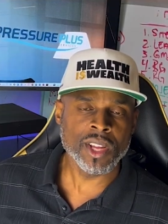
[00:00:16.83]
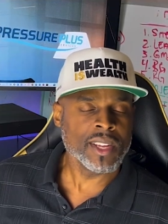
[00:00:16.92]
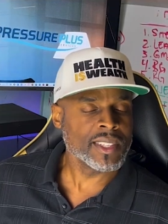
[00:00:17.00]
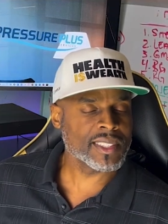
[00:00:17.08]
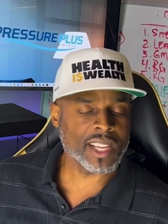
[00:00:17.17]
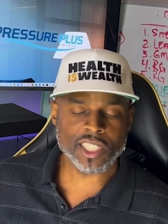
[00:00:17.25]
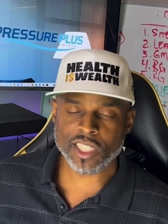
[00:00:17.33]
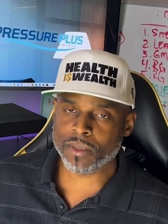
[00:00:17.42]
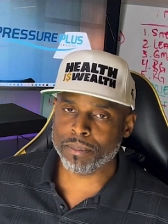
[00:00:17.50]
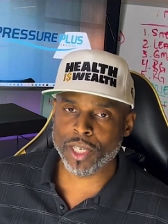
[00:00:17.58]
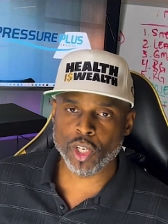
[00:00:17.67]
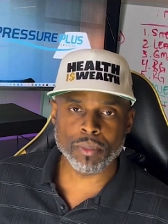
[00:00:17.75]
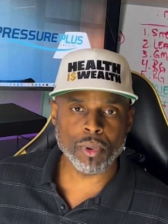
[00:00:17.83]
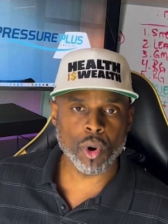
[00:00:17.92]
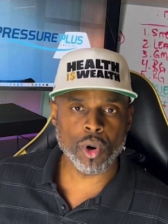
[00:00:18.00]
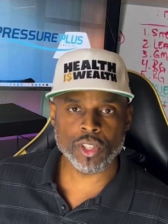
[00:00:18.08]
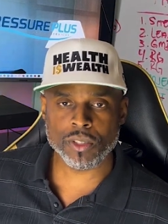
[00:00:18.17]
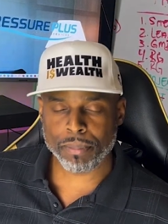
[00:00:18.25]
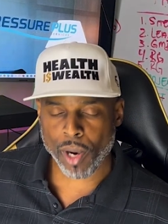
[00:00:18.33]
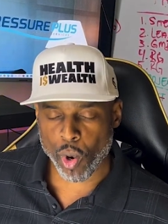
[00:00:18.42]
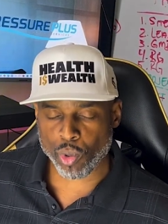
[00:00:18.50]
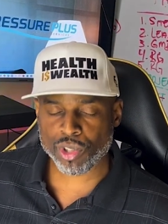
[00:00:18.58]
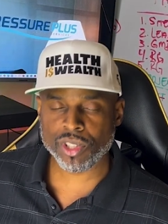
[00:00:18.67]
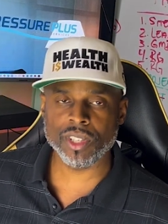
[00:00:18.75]
such as billboards,
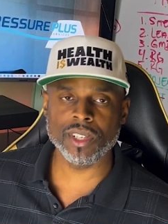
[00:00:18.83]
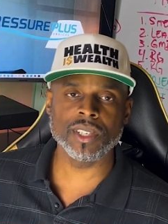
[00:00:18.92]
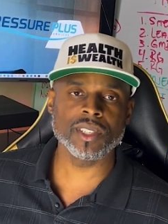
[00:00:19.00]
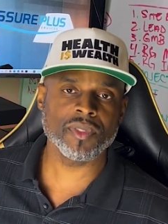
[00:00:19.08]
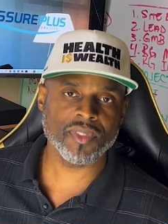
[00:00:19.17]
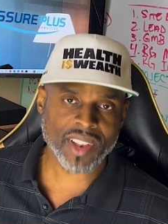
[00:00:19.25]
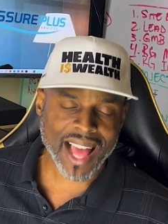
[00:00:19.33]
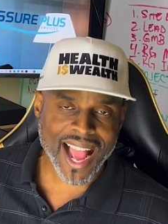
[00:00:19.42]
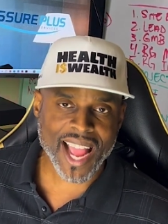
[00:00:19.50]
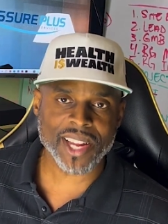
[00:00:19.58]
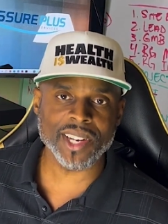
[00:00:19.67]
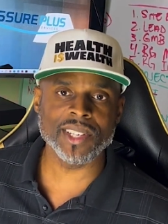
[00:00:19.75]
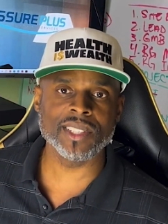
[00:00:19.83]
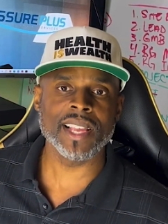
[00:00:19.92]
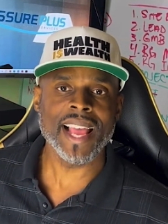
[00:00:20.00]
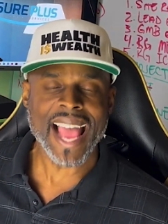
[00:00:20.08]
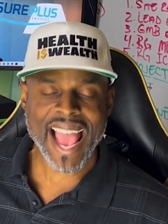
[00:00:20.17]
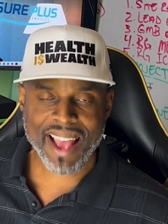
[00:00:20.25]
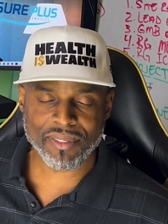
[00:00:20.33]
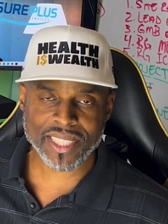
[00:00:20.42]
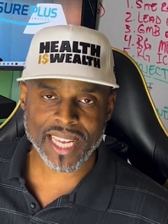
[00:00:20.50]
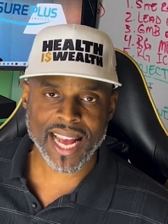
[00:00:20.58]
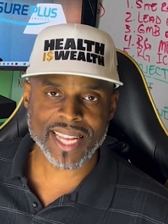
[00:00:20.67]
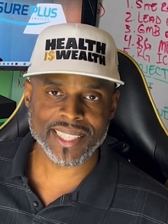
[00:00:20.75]
posters, flyers,
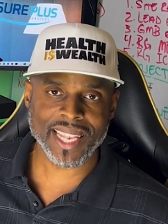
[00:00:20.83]
advertising